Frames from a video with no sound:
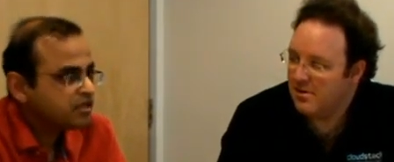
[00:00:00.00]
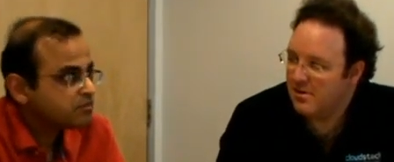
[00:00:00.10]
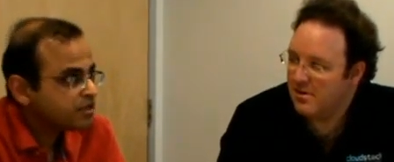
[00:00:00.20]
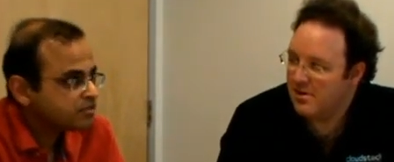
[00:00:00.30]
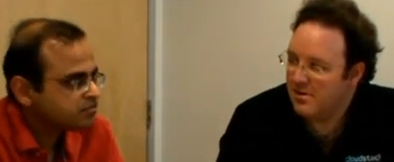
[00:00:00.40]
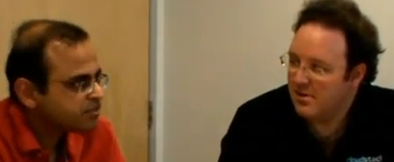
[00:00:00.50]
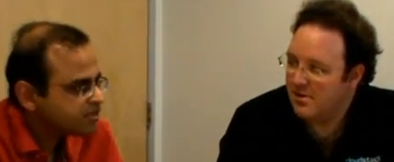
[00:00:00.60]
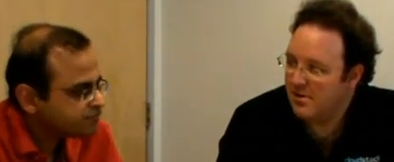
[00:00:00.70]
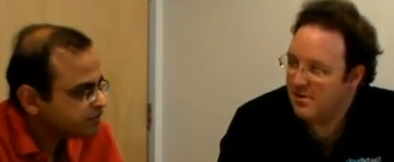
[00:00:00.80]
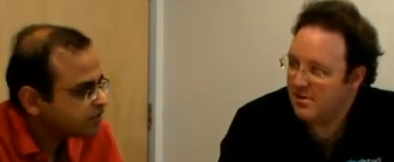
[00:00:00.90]
Speaker 1: terabytes of
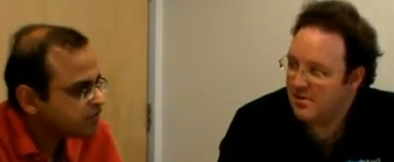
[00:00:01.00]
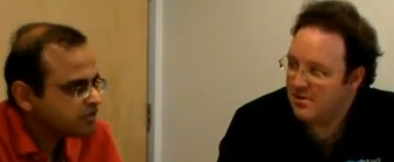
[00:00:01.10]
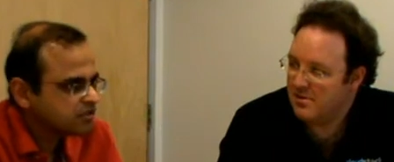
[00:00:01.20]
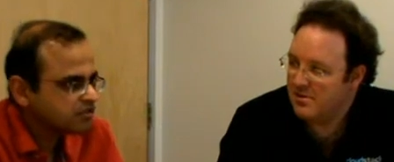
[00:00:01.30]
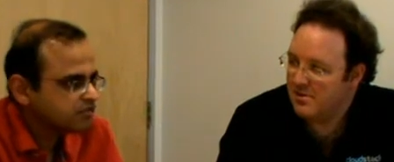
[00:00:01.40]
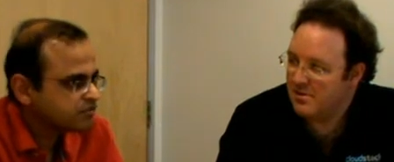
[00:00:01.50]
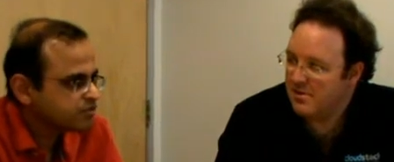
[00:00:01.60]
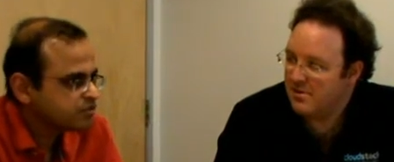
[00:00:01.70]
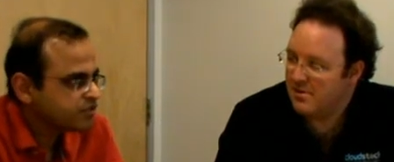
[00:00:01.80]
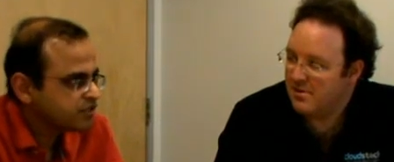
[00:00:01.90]
traffic in
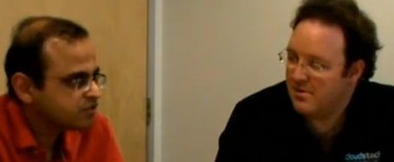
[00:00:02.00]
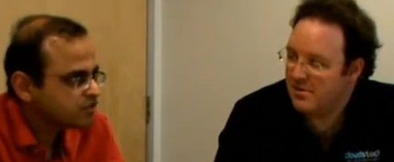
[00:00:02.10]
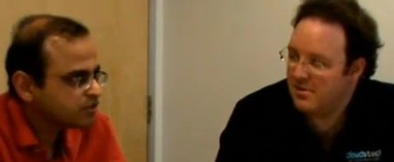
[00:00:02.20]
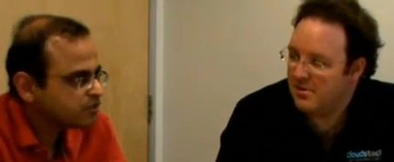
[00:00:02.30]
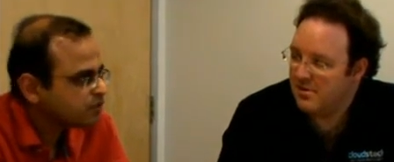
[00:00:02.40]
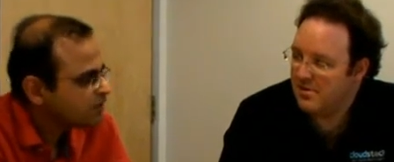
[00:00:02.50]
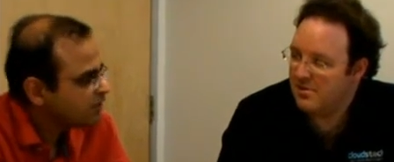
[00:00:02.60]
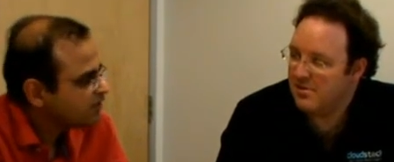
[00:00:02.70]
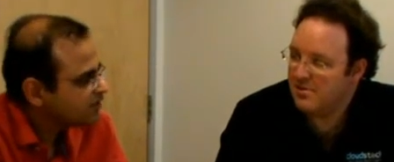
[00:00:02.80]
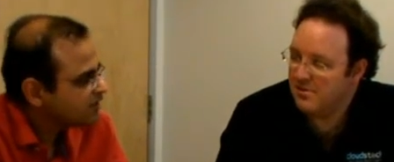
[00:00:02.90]
two weeks. So
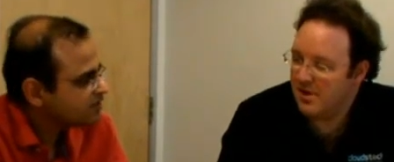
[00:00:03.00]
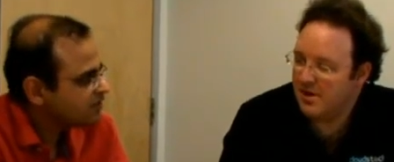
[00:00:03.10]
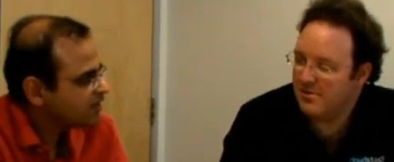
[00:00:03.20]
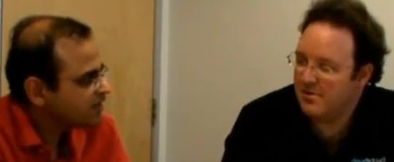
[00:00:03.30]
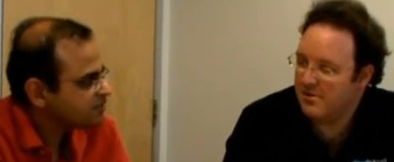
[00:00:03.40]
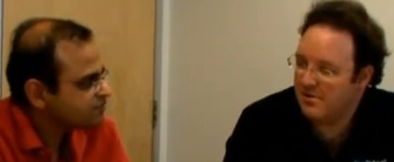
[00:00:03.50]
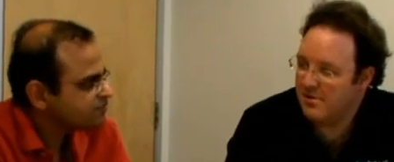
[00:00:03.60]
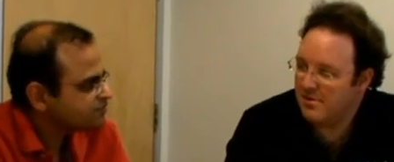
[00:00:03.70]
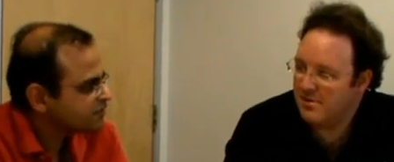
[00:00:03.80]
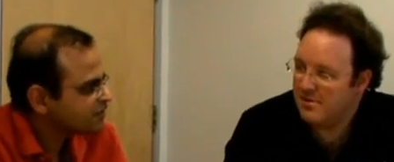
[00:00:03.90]
that's the kind
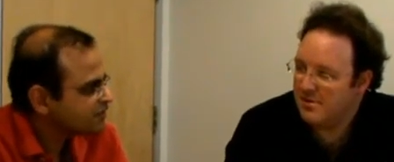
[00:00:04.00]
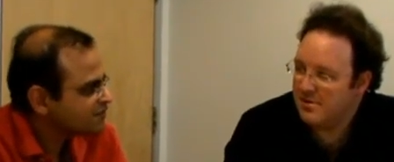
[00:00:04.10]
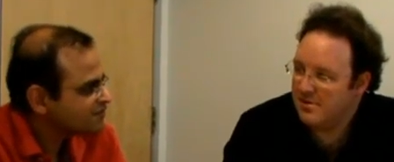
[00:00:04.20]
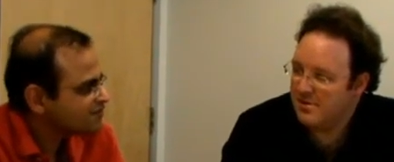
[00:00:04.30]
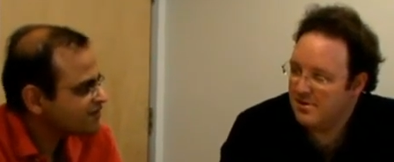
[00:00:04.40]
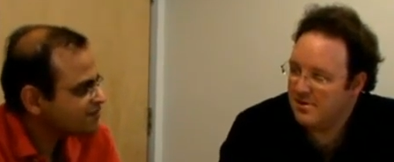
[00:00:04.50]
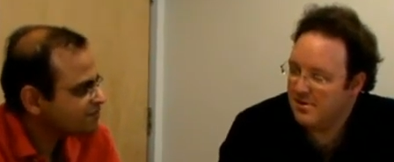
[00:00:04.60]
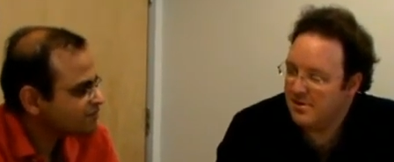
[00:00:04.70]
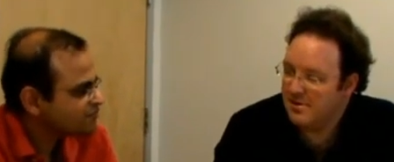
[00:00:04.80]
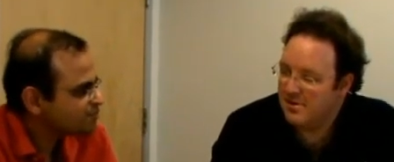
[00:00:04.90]
of uh,
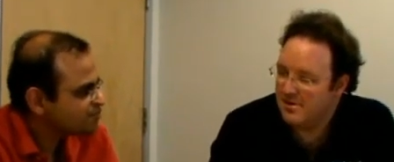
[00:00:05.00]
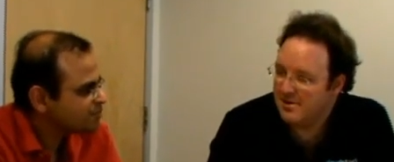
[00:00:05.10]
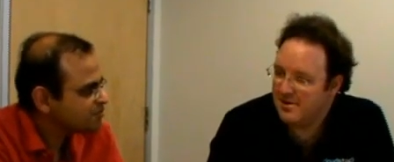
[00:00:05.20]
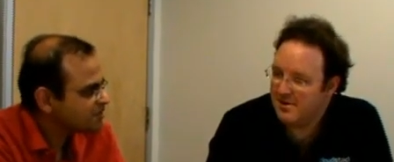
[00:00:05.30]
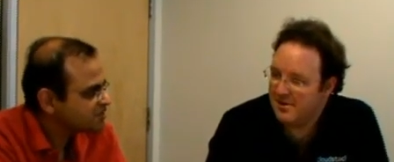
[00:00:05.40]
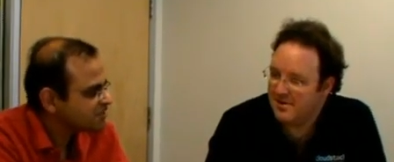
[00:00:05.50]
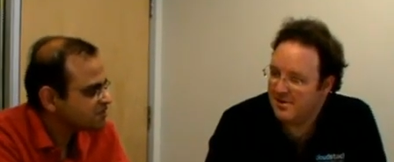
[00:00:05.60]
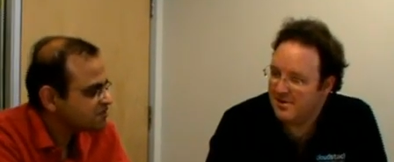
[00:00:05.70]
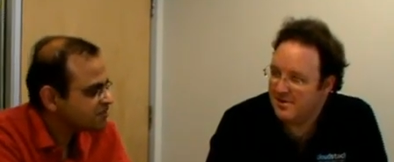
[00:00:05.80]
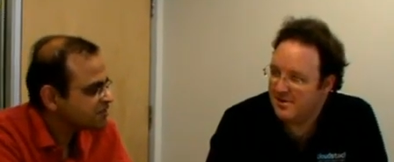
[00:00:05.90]
traffic people are
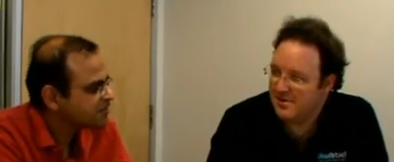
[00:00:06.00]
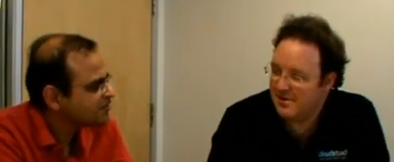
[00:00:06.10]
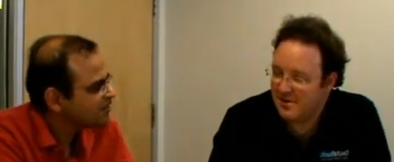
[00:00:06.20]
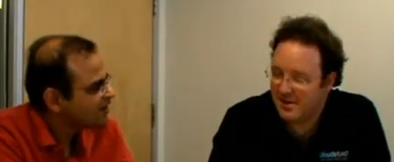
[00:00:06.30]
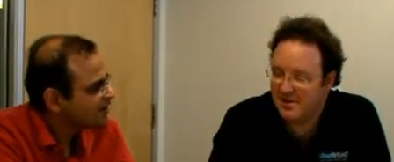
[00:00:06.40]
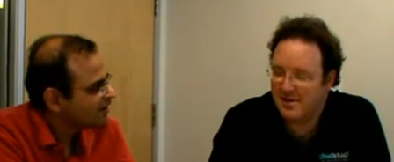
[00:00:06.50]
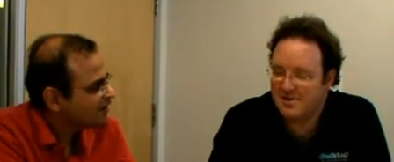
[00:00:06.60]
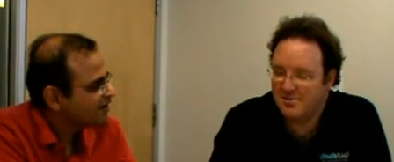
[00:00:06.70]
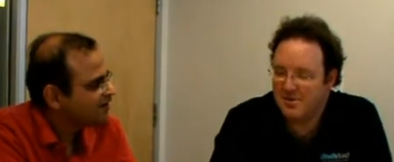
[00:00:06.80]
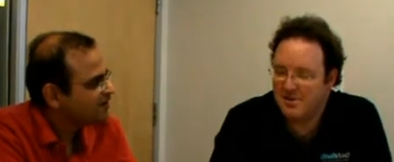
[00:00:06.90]
seeing
Speaker 2: already. That,
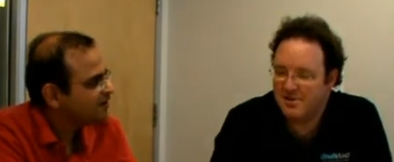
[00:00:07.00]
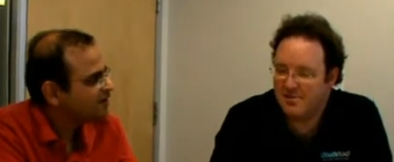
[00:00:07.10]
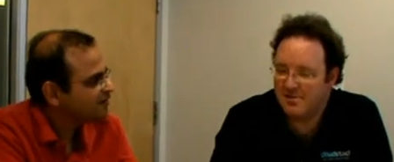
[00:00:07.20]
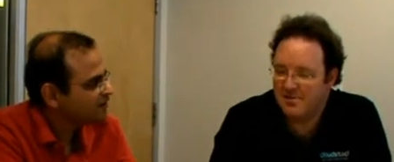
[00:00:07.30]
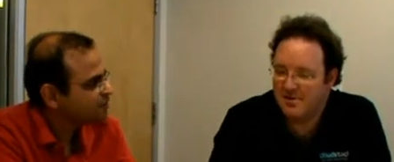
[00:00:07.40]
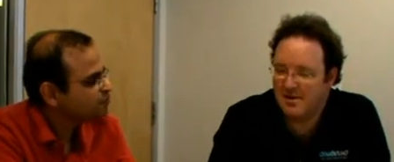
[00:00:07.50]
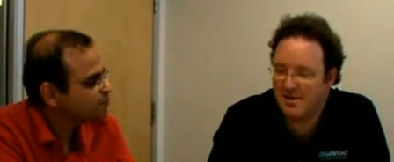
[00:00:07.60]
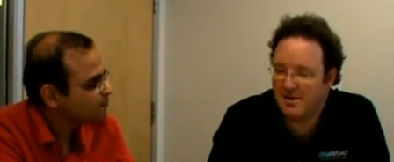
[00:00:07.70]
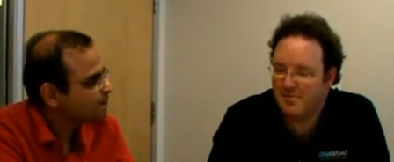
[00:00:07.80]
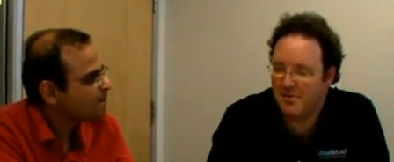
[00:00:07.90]
that's impressive. Yeah.
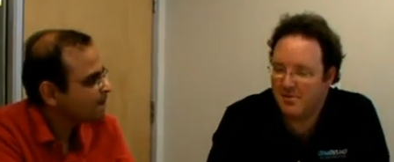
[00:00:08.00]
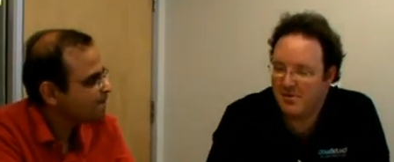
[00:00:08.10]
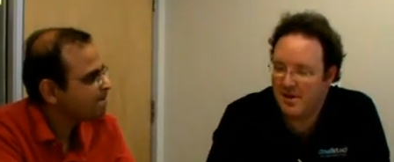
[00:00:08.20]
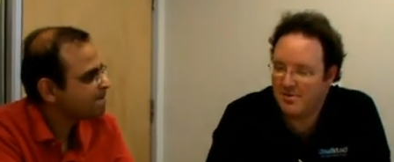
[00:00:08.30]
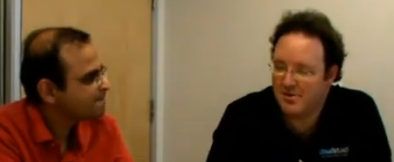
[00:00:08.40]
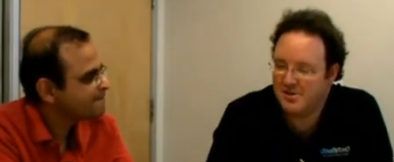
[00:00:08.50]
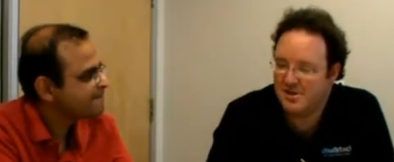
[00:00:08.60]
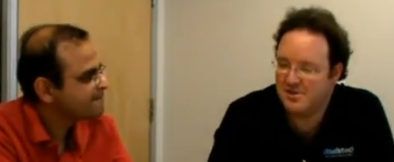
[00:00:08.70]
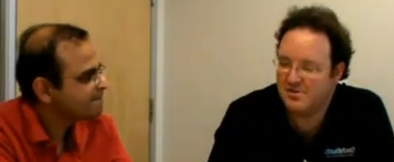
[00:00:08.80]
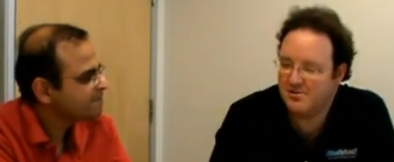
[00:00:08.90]
Um, well, I
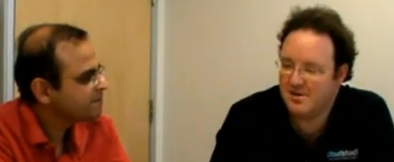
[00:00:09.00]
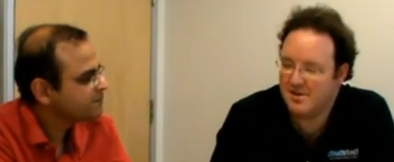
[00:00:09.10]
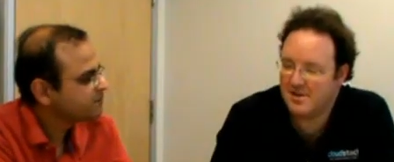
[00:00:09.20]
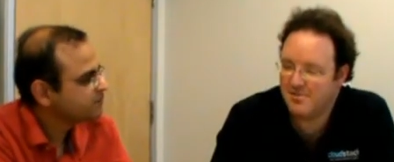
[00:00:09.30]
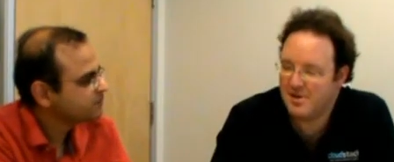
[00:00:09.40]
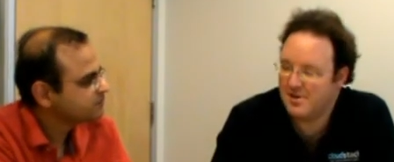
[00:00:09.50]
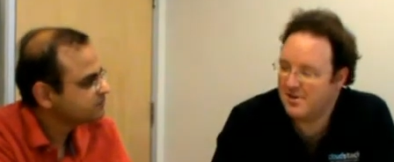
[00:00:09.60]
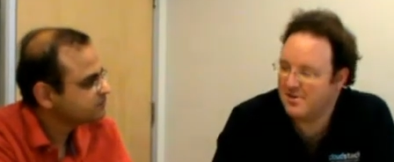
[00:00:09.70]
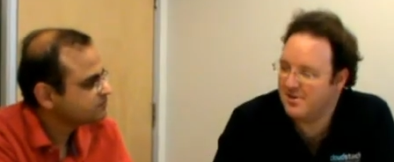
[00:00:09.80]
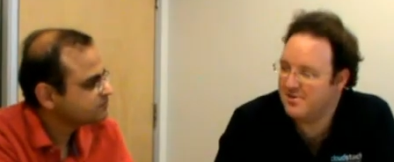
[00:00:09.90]
appreciate you uh, coming and
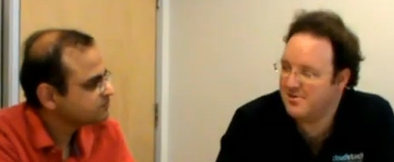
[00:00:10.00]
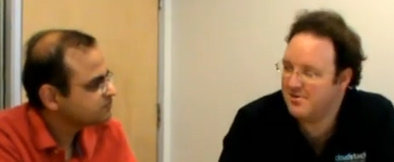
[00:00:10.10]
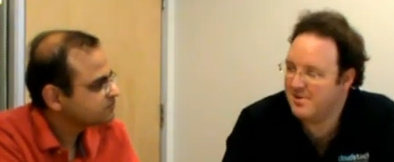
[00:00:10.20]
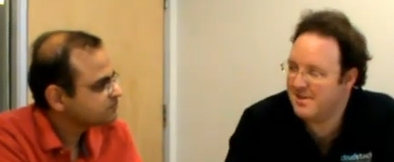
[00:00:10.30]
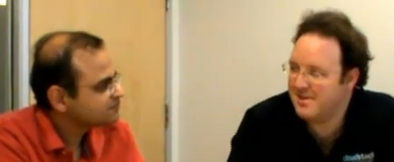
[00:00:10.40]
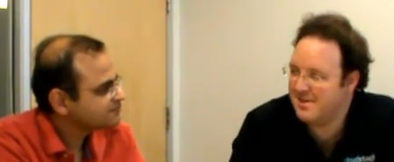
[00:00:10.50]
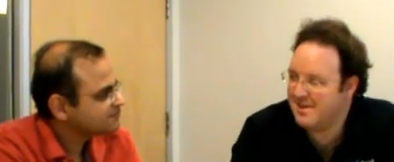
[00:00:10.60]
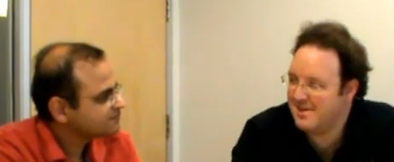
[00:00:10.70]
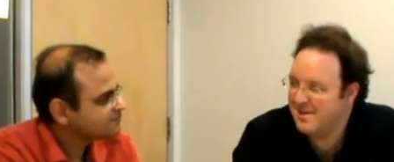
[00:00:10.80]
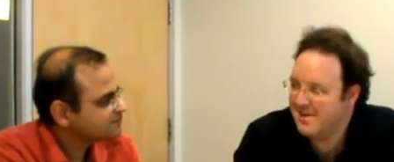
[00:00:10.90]
talking to us about
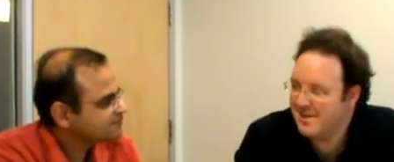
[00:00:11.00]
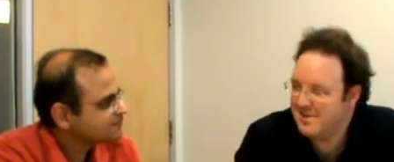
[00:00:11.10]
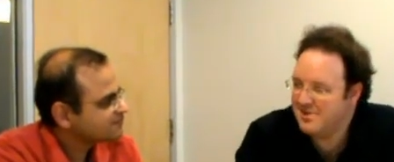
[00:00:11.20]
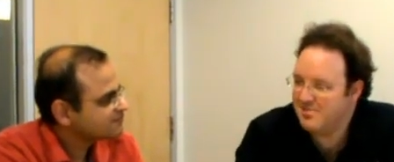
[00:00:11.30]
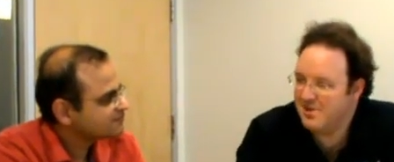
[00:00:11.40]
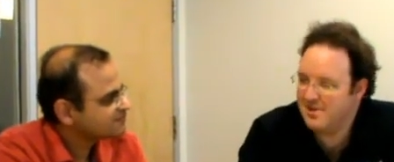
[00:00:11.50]
uh, some of